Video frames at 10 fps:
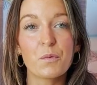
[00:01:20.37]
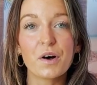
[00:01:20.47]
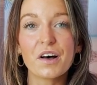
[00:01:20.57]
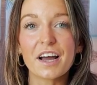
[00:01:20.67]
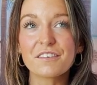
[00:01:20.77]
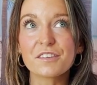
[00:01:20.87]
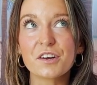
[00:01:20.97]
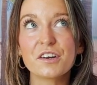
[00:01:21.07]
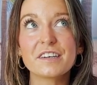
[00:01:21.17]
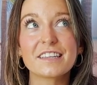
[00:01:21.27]
Well, I've
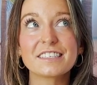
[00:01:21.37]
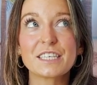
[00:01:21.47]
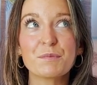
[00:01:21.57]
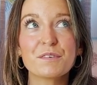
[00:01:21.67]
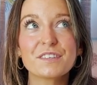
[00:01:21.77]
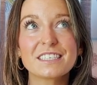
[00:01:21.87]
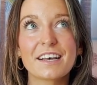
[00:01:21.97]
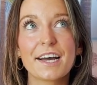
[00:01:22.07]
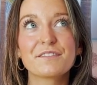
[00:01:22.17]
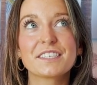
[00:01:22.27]
learned that some of
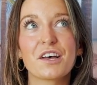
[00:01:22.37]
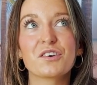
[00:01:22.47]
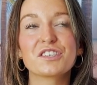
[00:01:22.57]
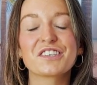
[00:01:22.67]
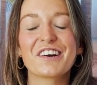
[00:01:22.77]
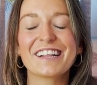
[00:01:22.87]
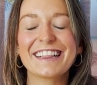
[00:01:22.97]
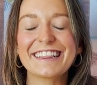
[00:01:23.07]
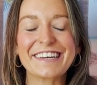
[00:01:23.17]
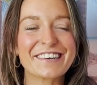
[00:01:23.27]
these live sellers
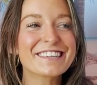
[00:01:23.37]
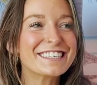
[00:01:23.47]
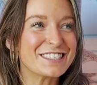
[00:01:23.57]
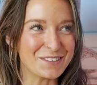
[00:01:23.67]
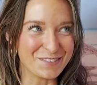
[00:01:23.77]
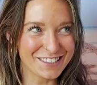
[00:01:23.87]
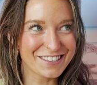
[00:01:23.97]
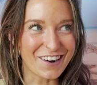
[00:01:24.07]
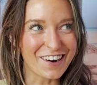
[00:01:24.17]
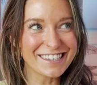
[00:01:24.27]
are literally
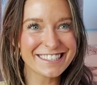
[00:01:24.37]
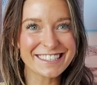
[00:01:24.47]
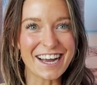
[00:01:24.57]
superstars.